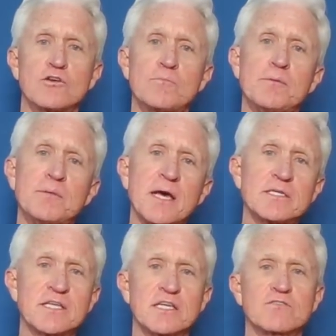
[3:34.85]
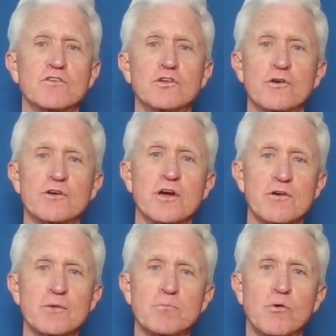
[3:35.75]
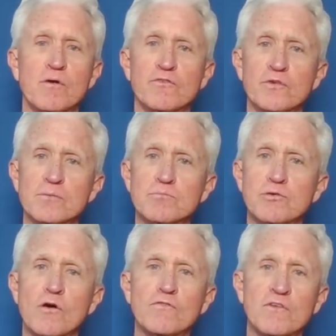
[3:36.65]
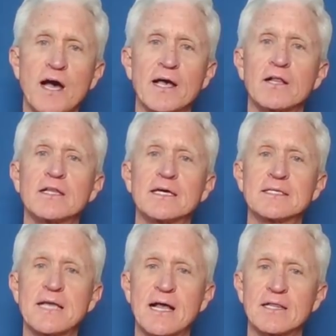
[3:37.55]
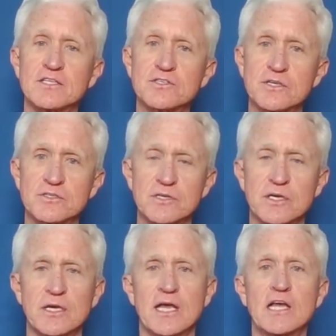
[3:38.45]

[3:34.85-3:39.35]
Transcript: the UPPA stands for urinary porphyrin profile analysis.